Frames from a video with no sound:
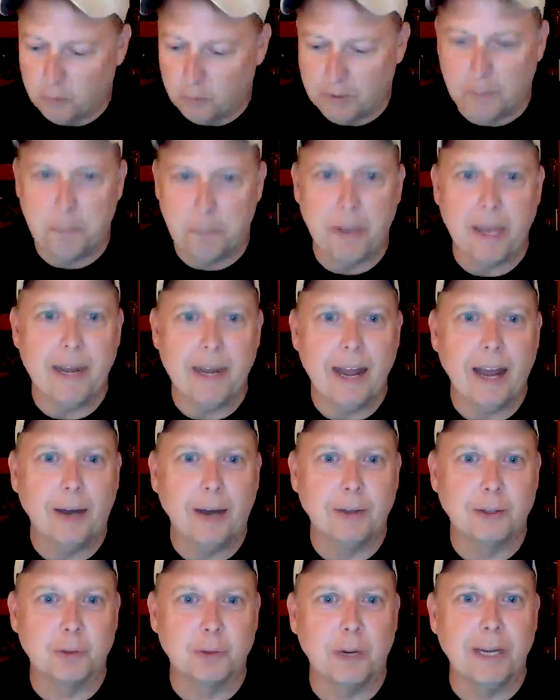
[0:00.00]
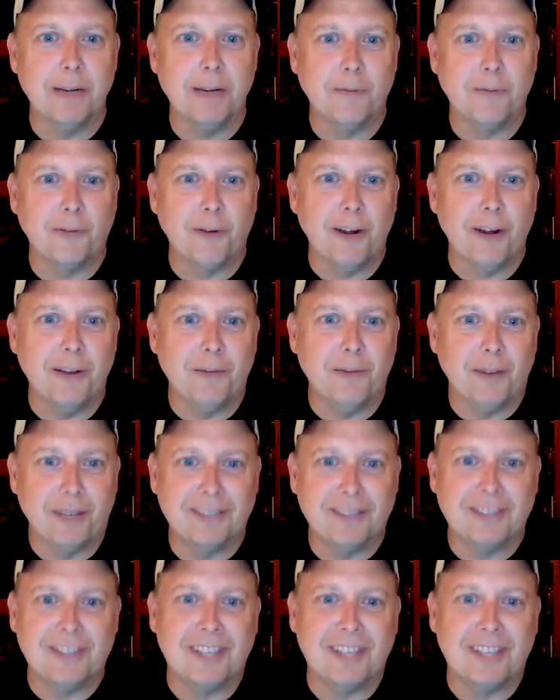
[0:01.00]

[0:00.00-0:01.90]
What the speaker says: with a Penthouse right in front of us,